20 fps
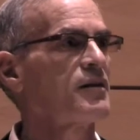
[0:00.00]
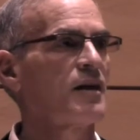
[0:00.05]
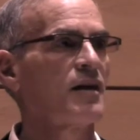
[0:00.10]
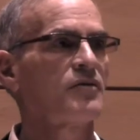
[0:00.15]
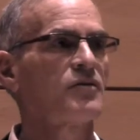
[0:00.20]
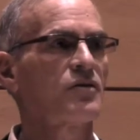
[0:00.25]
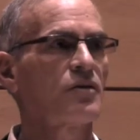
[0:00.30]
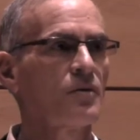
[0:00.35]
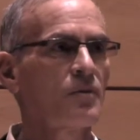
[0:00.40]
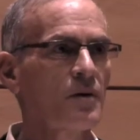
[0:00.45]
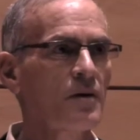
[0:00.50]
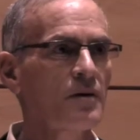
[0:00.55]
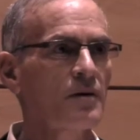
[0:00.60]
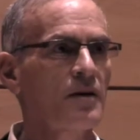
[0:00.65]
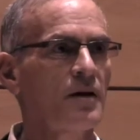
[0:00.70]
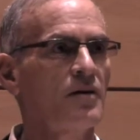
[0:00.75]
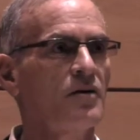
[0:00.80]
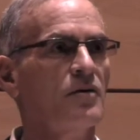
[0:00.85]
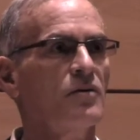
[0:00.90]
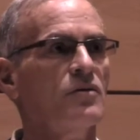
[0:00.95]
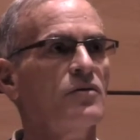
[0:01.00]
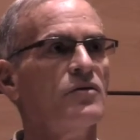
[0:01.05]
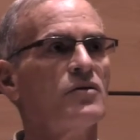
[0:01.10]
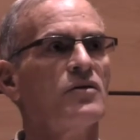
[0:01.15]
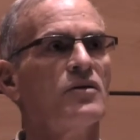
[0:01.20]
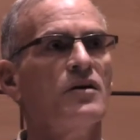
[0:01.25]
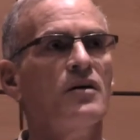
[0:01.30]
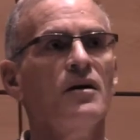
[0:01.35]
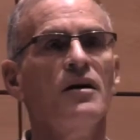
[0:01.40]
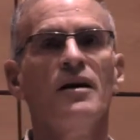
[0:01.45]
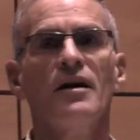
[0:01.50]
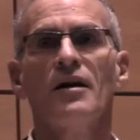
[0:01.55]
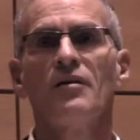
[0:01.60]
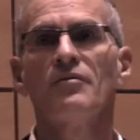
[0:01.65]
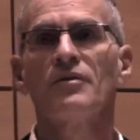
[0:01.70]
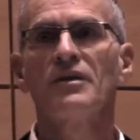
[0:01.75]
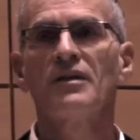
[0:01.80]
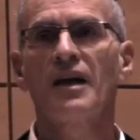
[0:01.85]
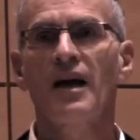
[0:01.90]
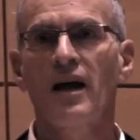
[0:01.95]
that's the word they use,
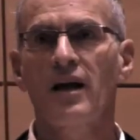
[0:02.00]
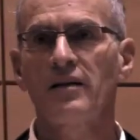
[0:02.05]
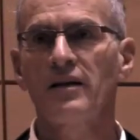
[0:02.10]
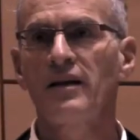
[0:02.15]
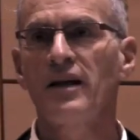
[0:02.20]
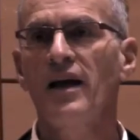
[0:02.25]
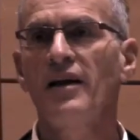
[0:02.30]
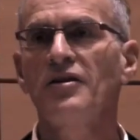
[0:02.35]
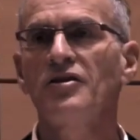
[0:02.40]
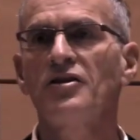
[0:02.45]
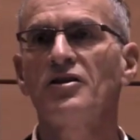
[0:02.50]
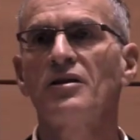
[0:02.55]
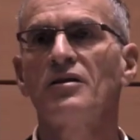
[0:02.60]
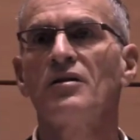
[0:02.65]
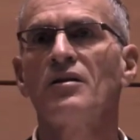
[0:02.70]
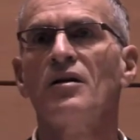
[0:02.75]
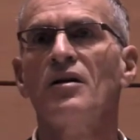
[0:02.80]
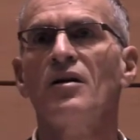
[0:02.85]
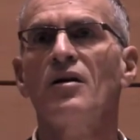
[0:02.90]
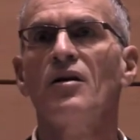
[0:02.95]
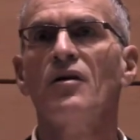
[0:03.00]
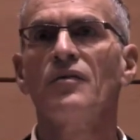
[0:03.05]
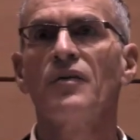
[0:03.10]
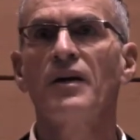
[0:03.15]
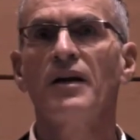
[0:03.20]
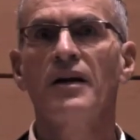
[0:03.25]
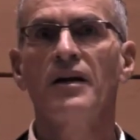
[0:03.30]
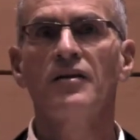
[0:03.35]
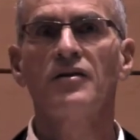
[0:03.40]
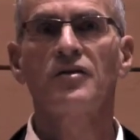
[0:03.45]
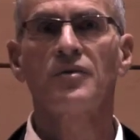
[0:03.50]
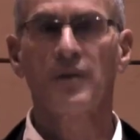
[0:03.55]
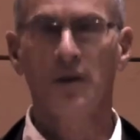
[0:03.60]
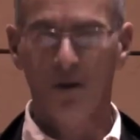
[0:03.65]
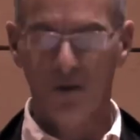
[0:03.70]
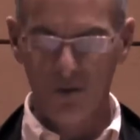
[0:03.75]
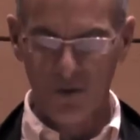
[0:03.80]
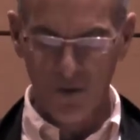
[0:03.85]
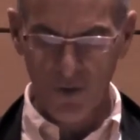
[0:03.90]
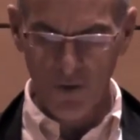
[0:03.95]
in retaliation for
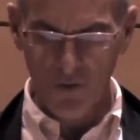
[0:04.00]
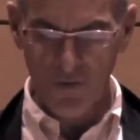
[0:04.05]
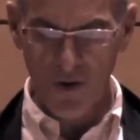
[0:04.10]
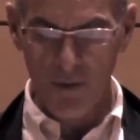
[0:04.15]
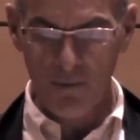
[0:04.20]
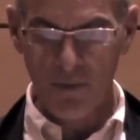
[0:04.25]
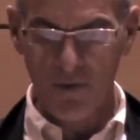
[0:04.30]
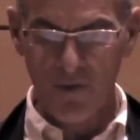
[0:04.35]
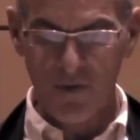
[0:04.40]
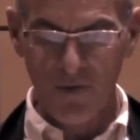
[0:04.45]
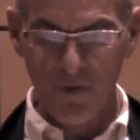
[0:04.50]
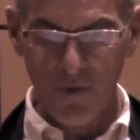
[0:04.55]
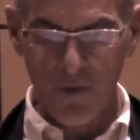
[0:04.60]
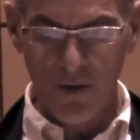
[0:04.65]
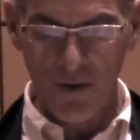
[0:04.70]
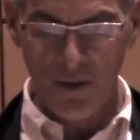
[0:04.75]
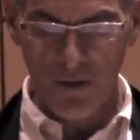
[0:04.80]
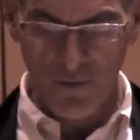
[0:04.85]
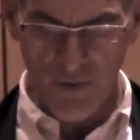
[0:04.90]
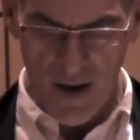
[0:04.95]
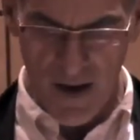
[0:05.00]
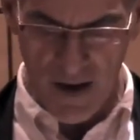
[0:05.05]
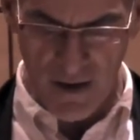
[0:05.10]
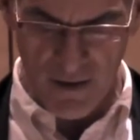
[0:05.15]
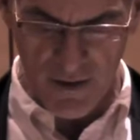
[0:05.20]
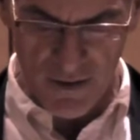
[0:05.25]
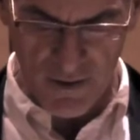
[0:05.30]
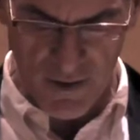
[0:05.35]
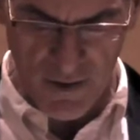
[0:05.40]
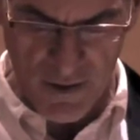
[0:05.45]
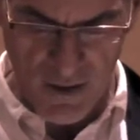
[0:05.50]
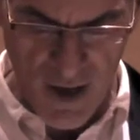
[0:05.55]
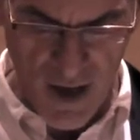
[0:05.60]
Israel's November 4th raid into